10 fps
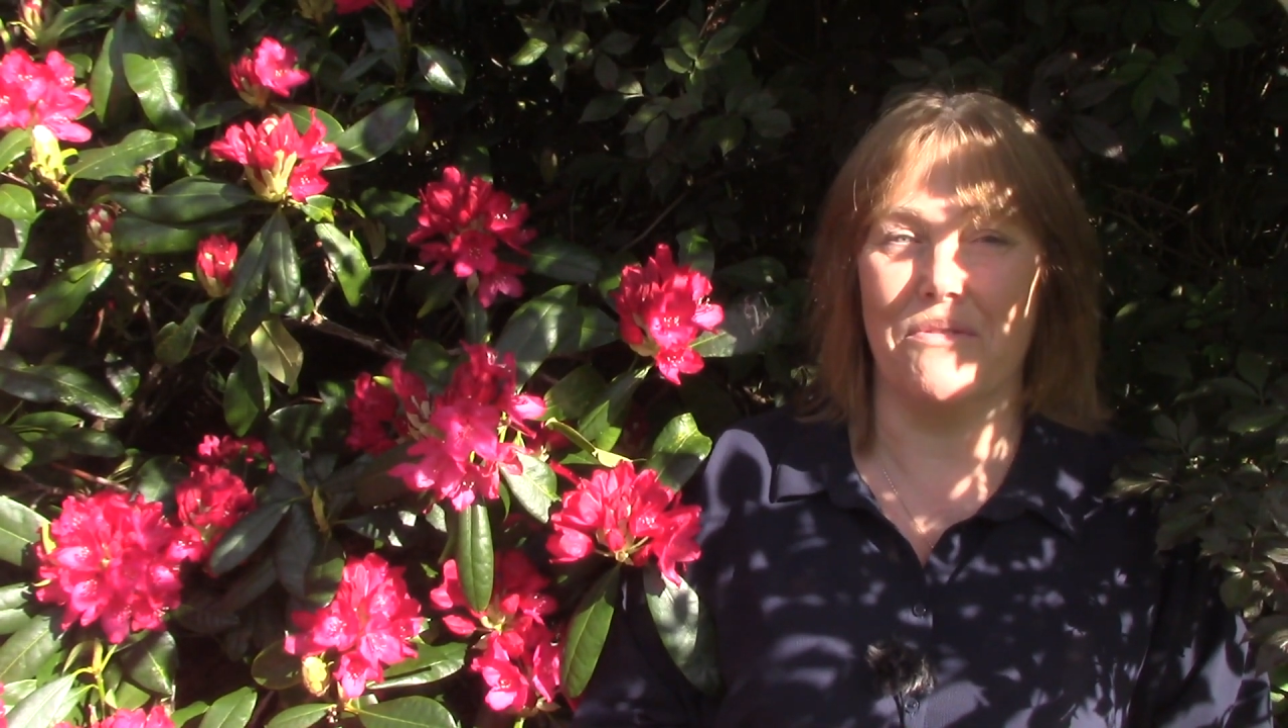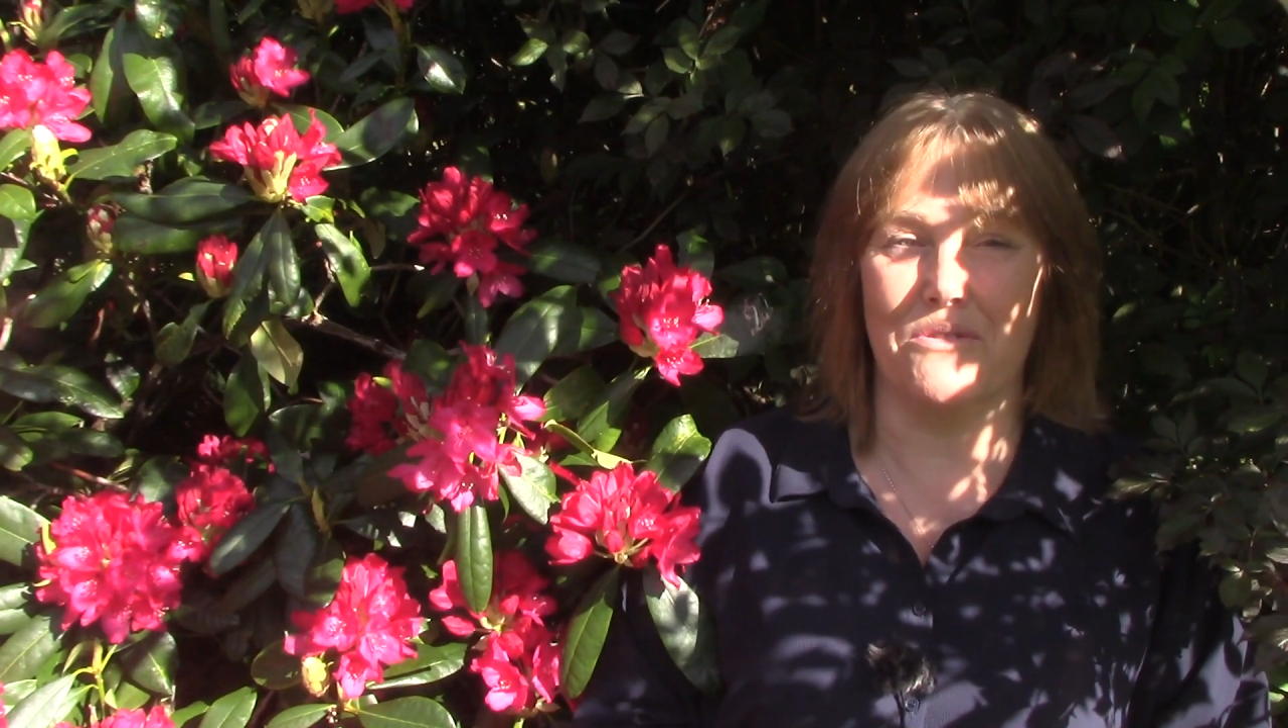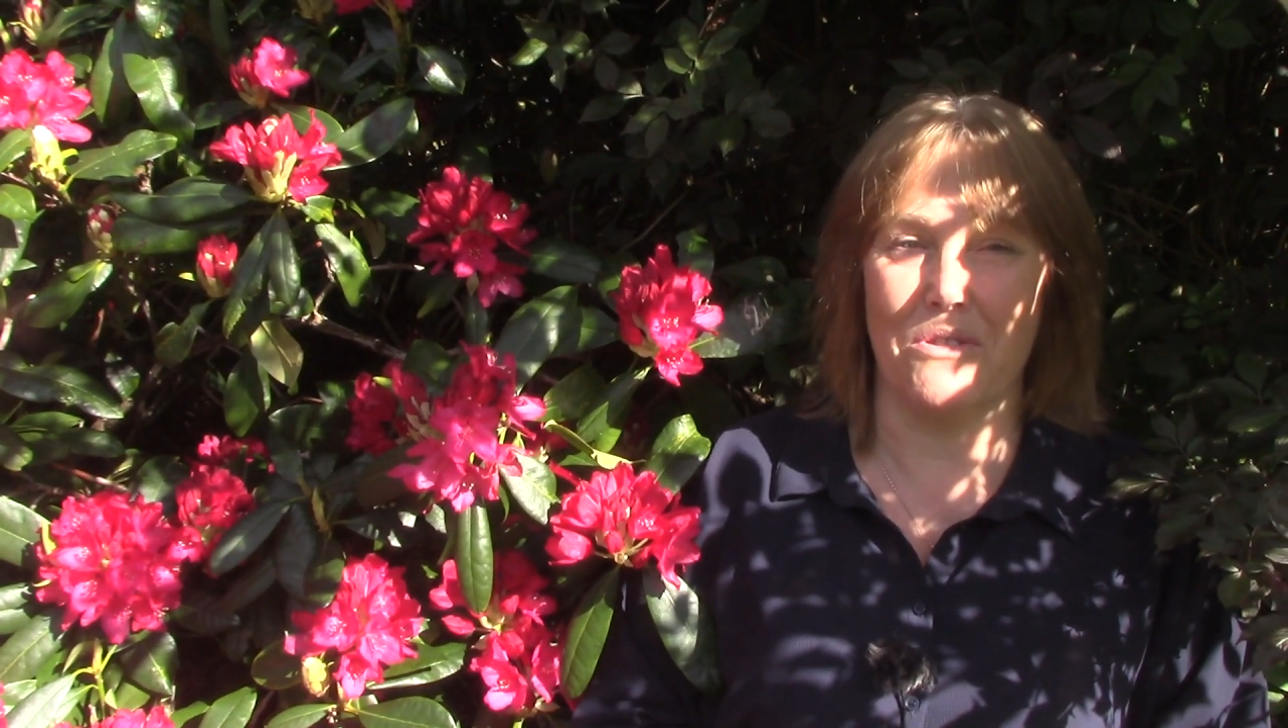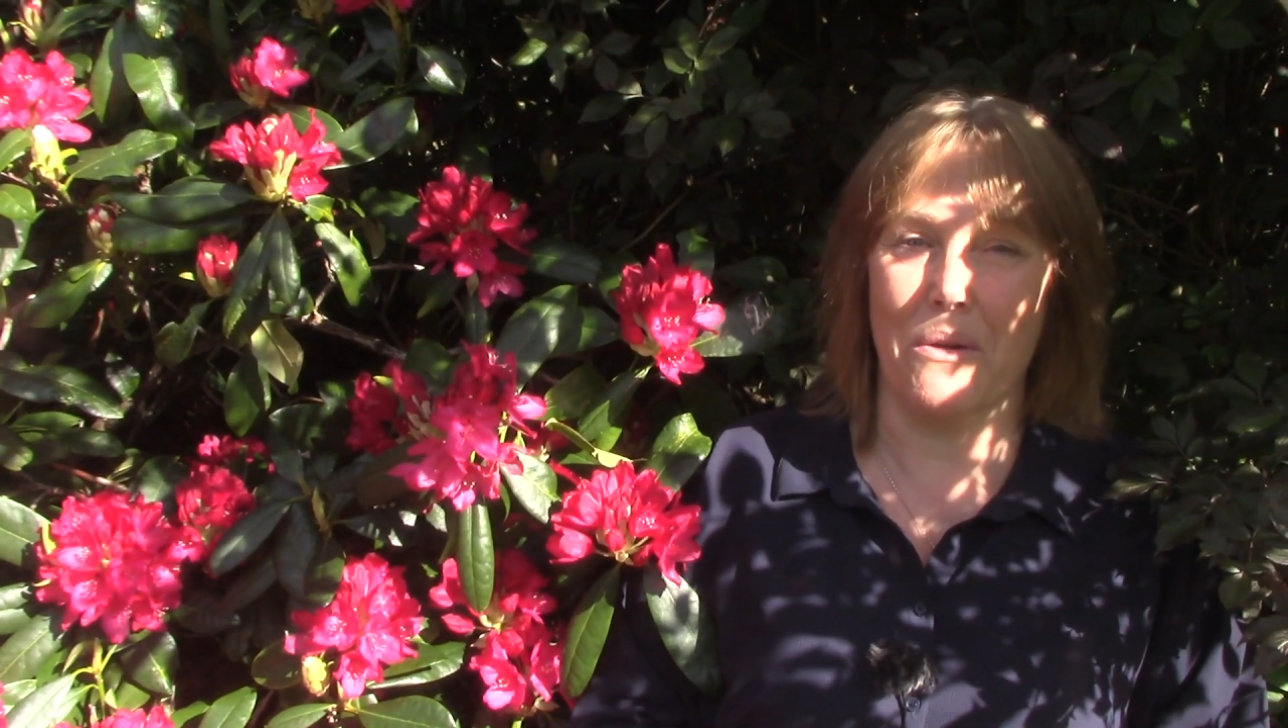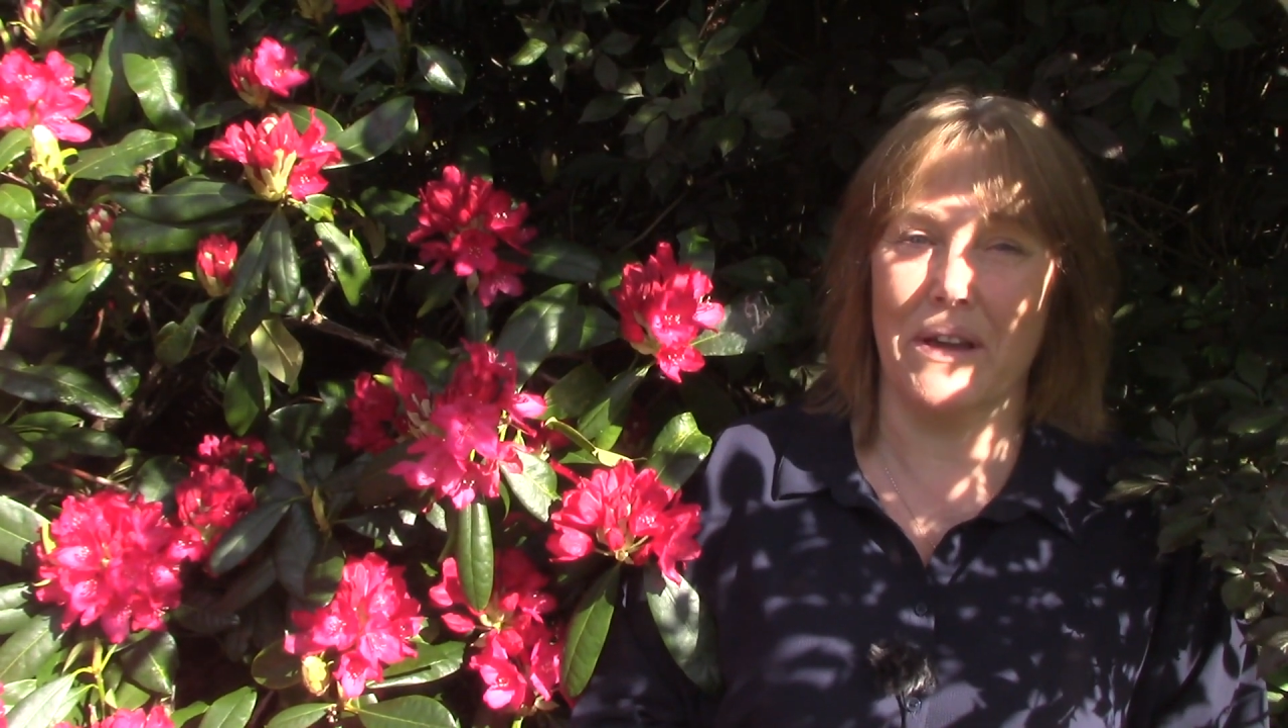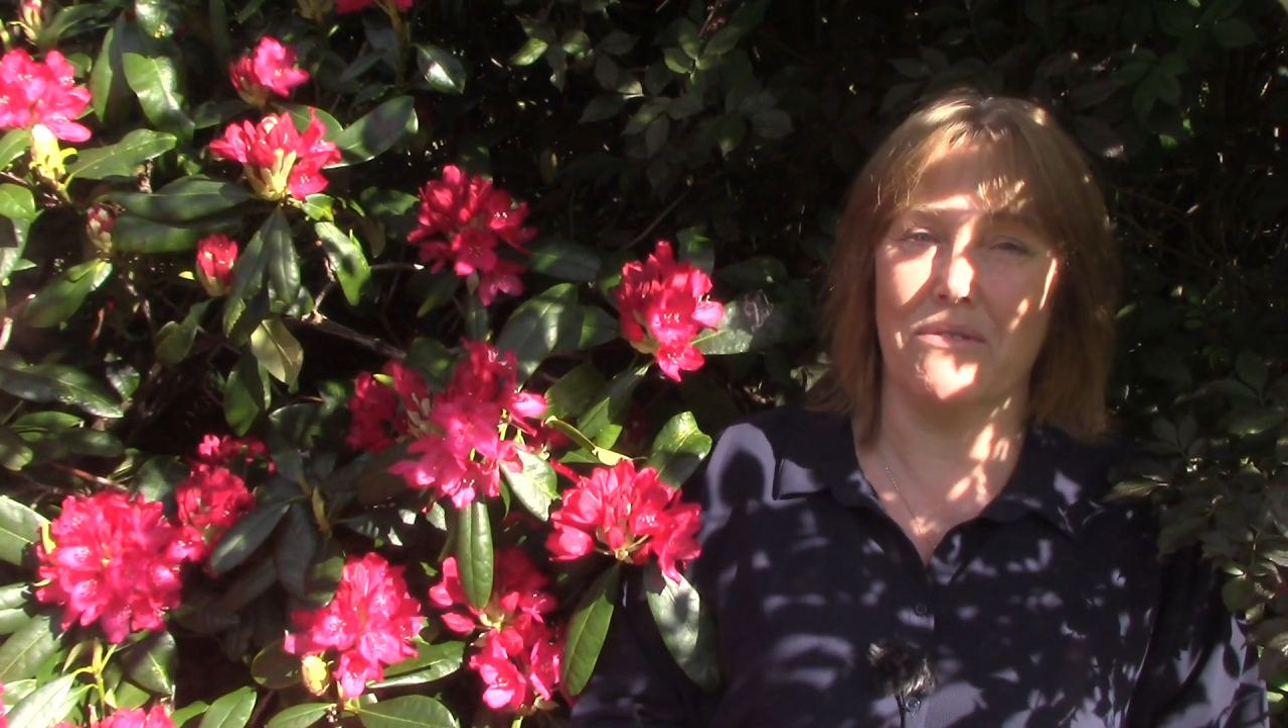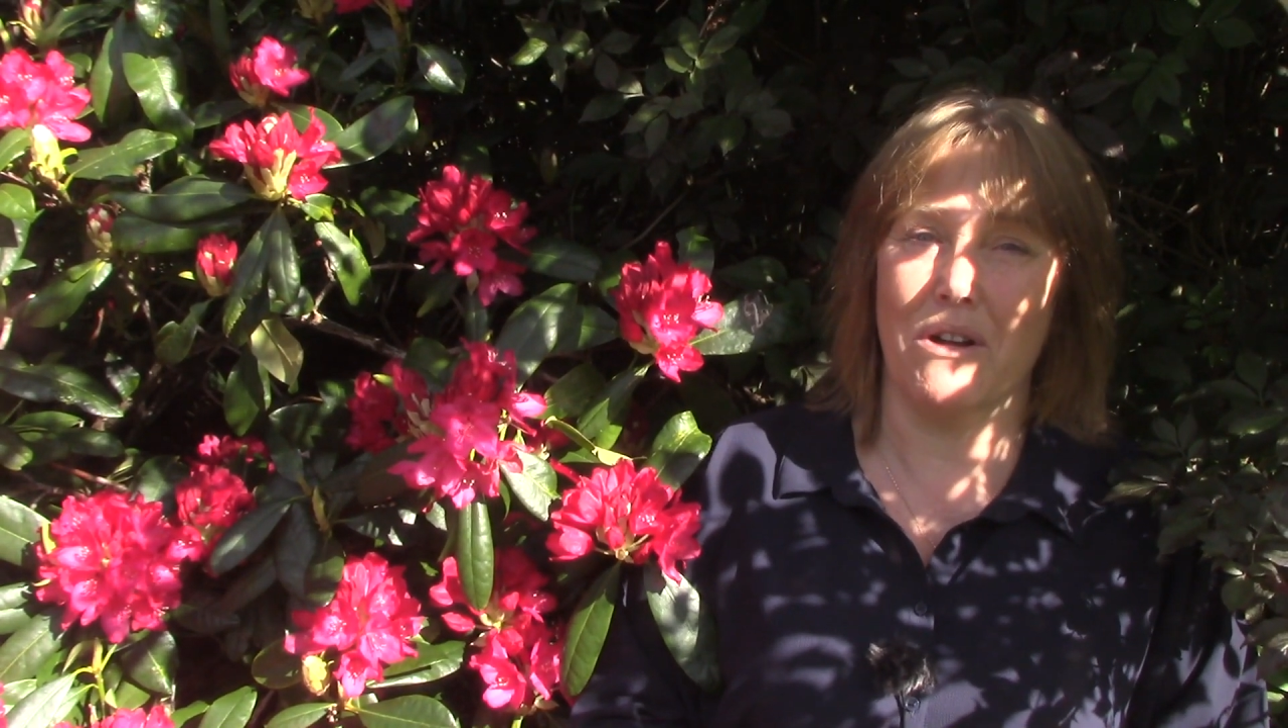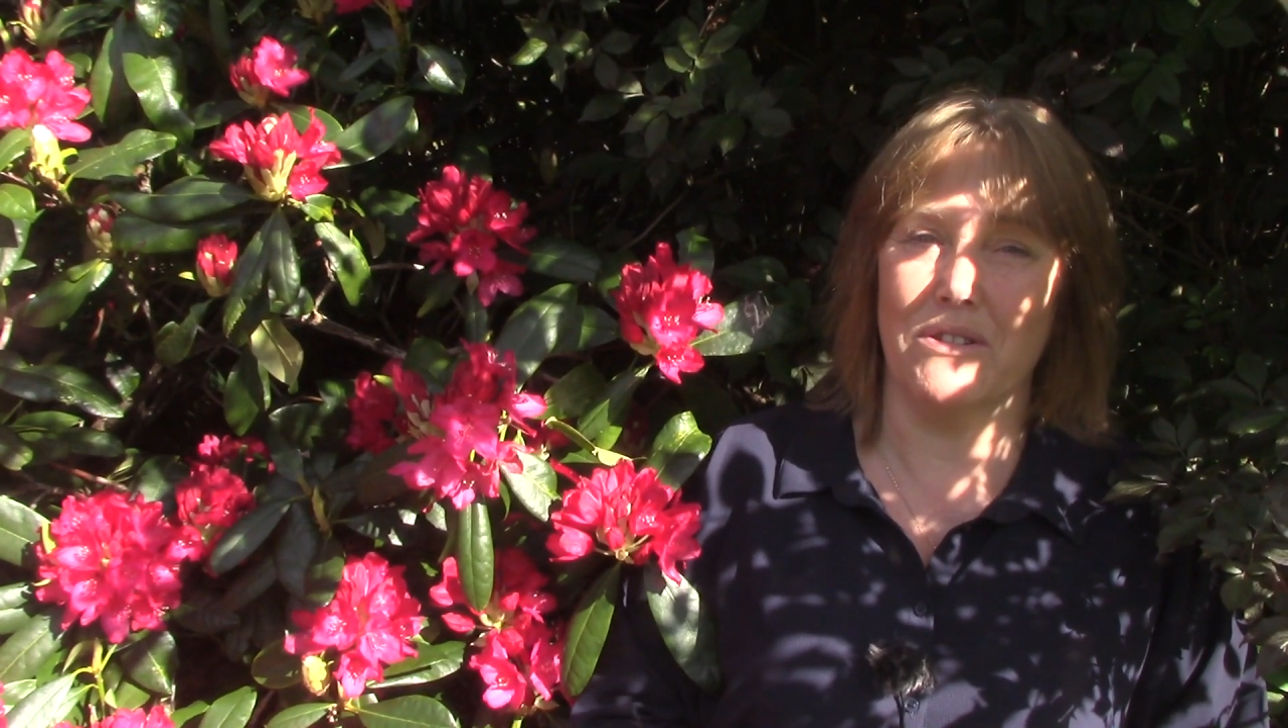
of growing